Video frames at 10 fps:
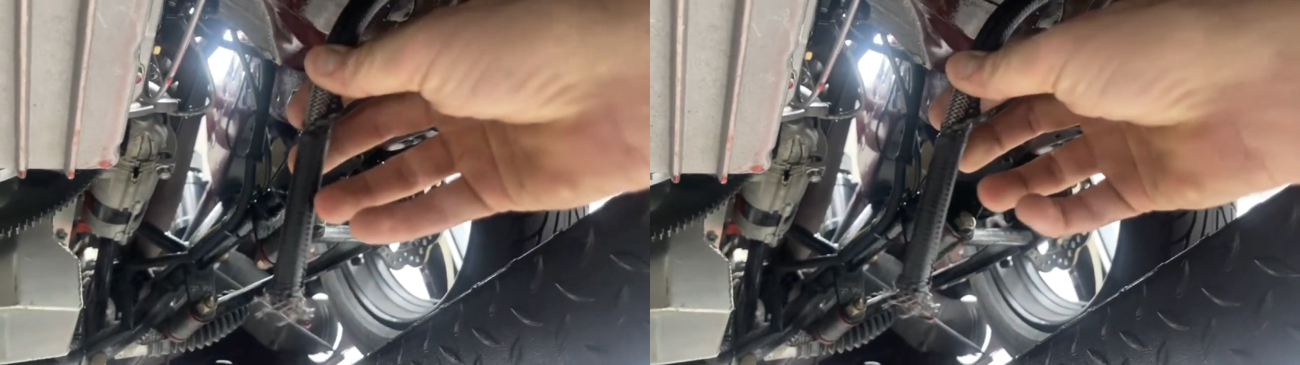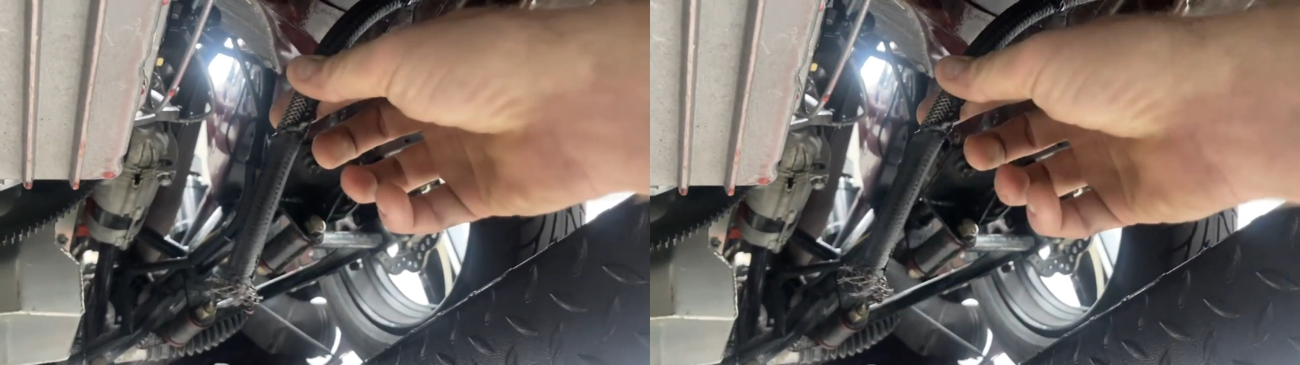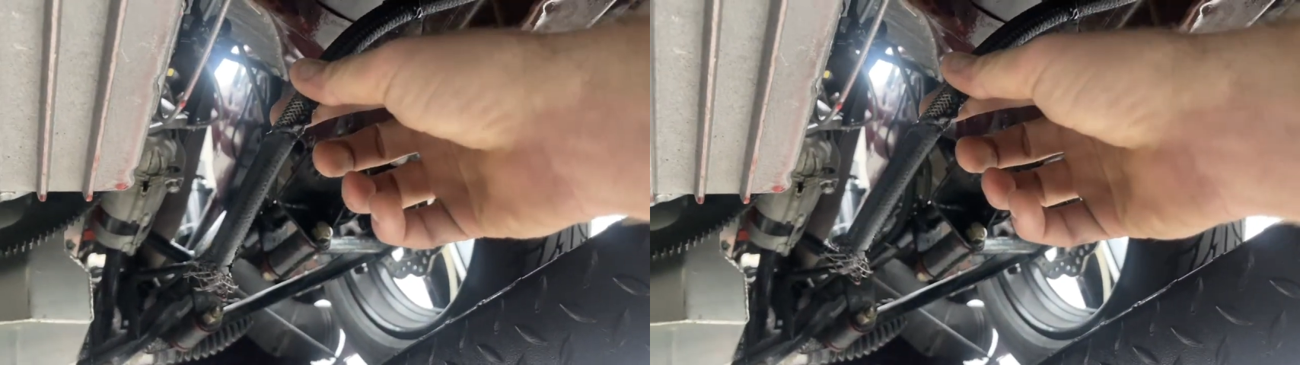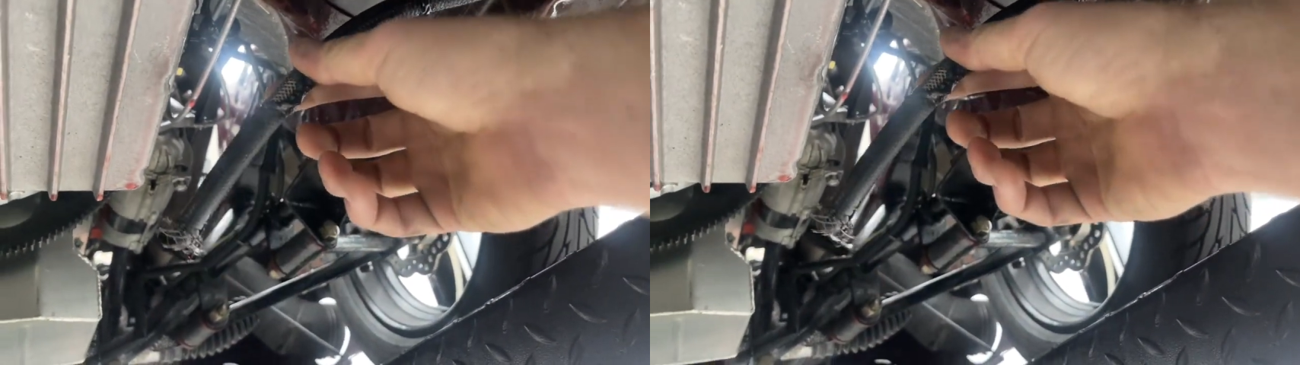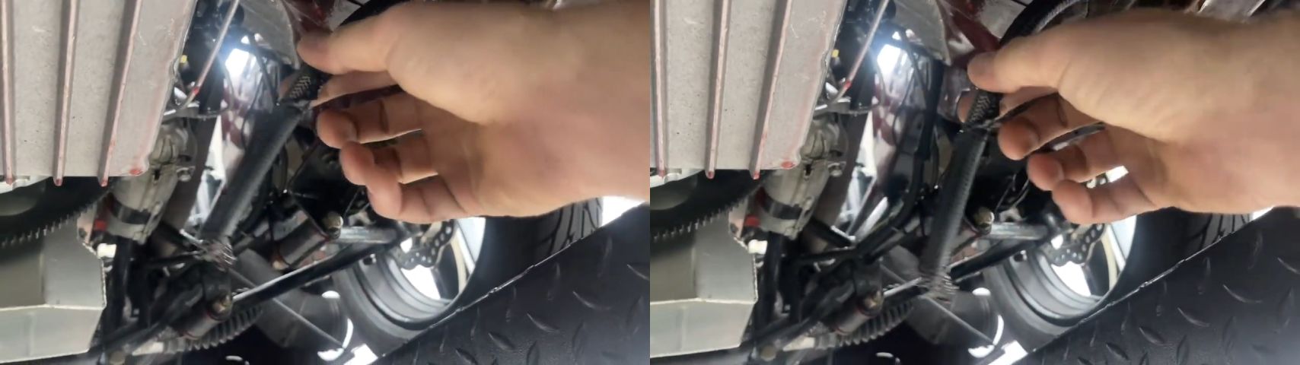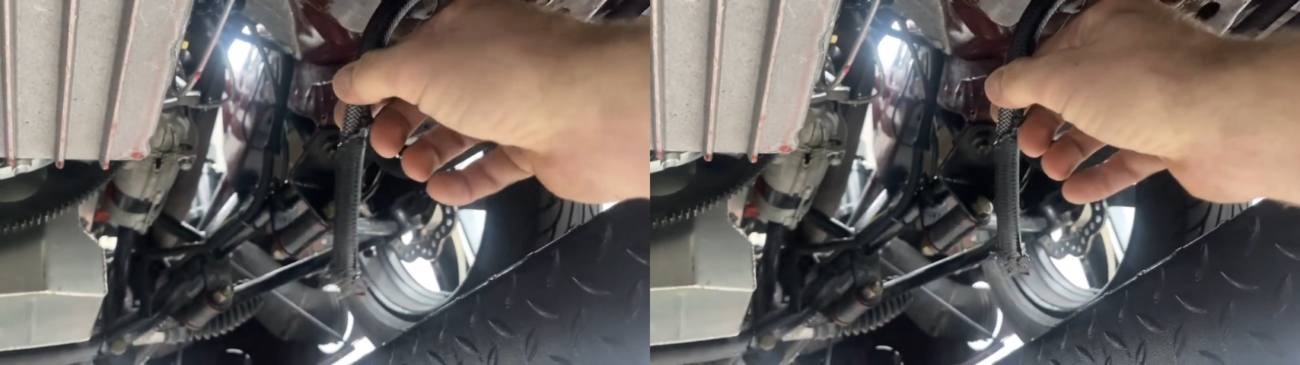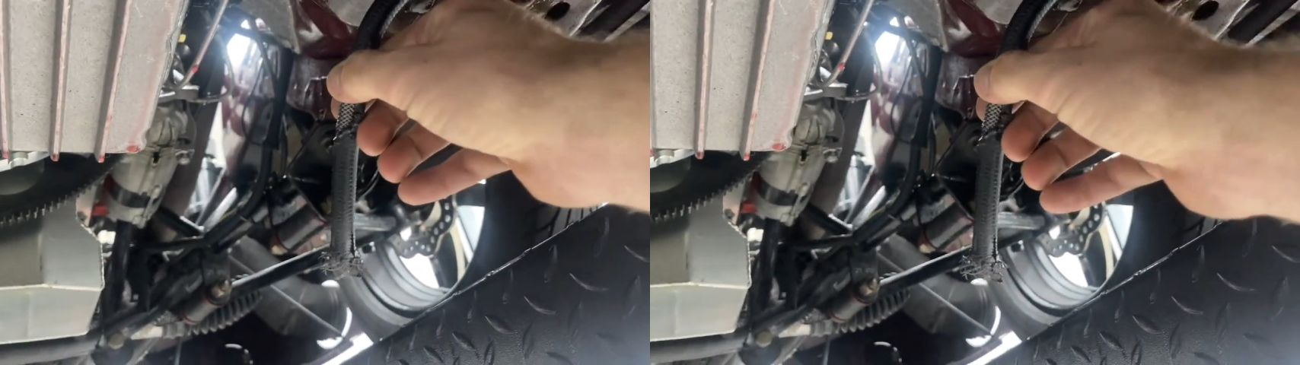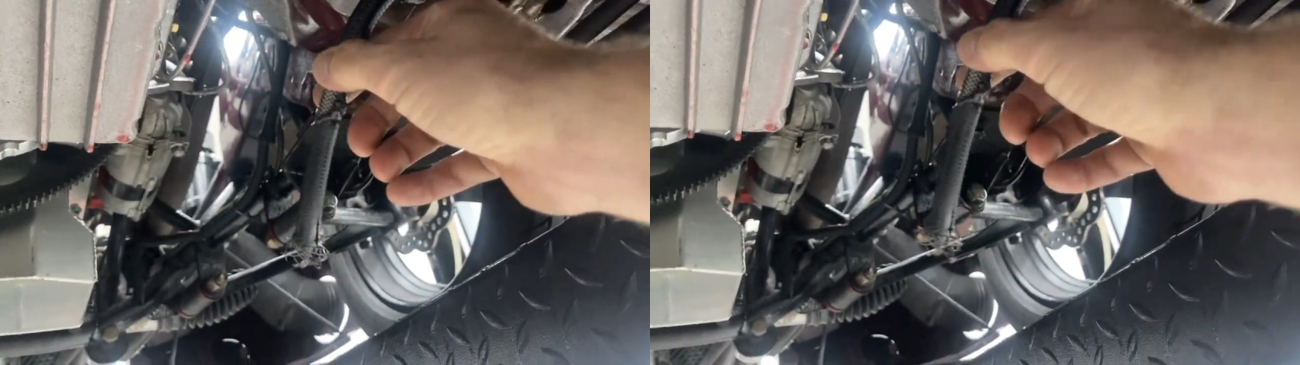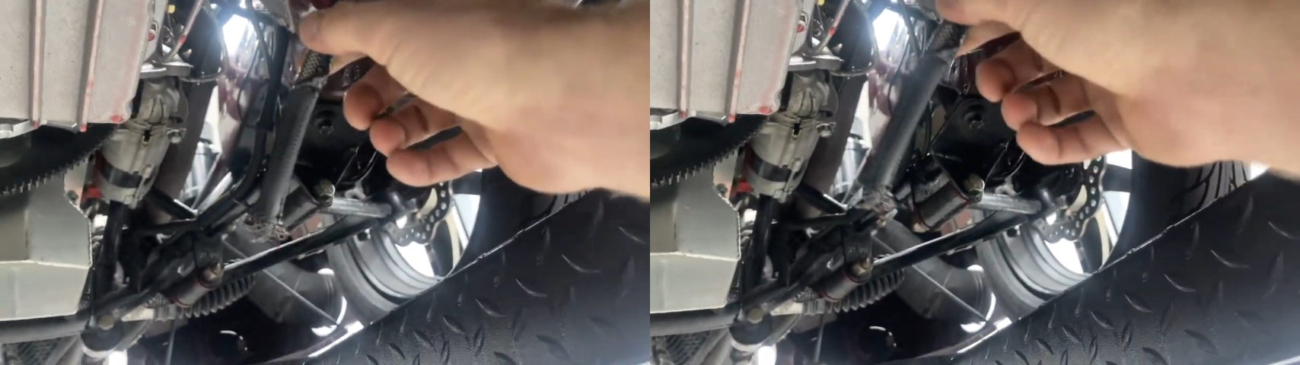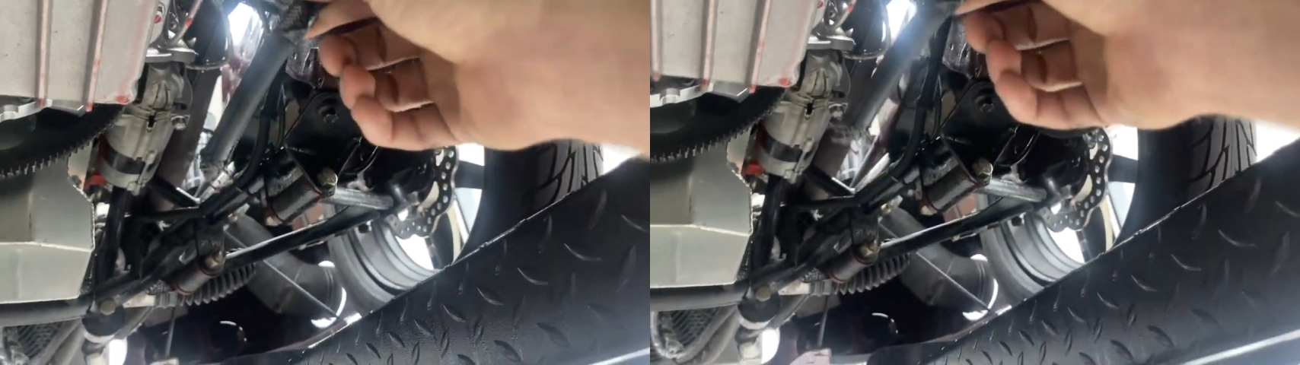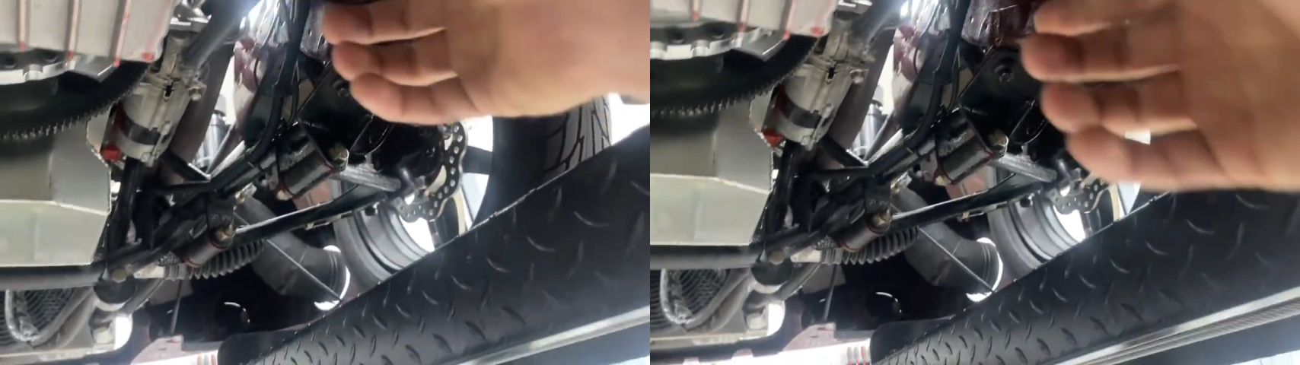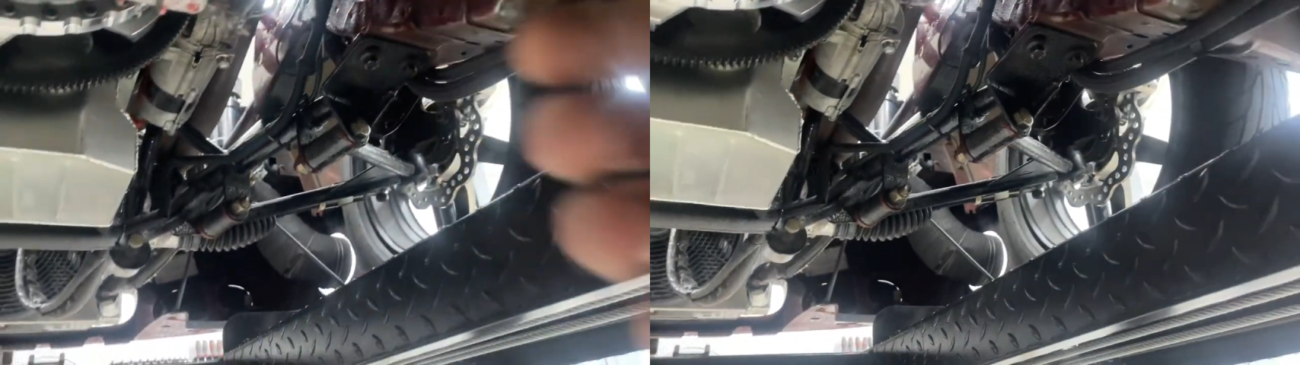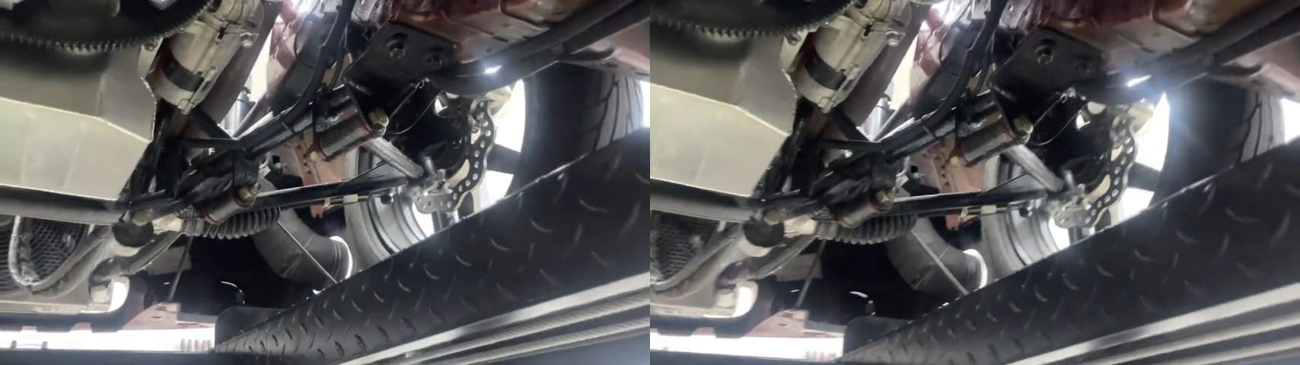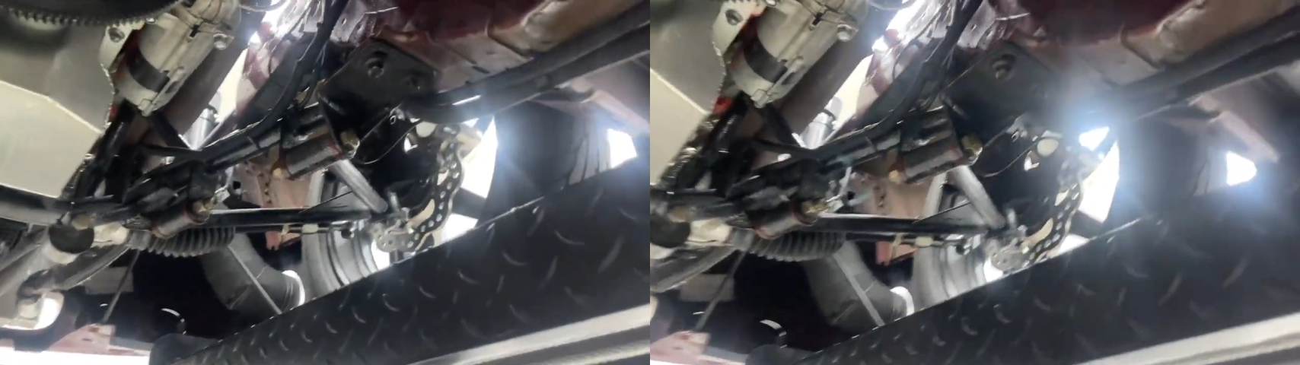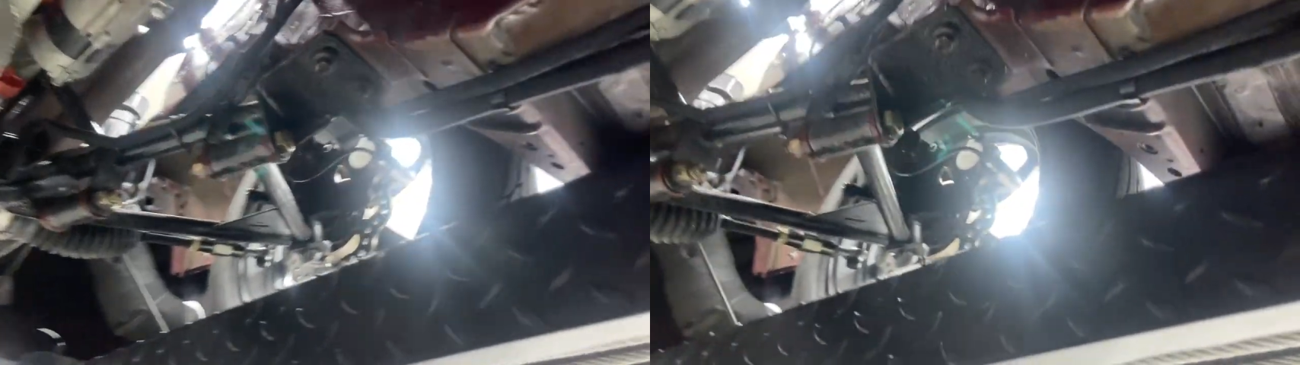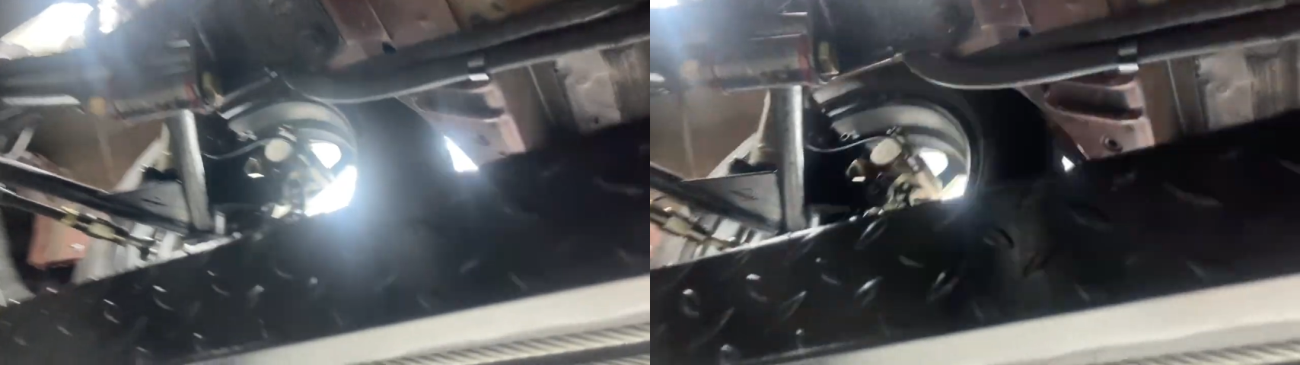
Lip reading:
[unreadable: no face in view]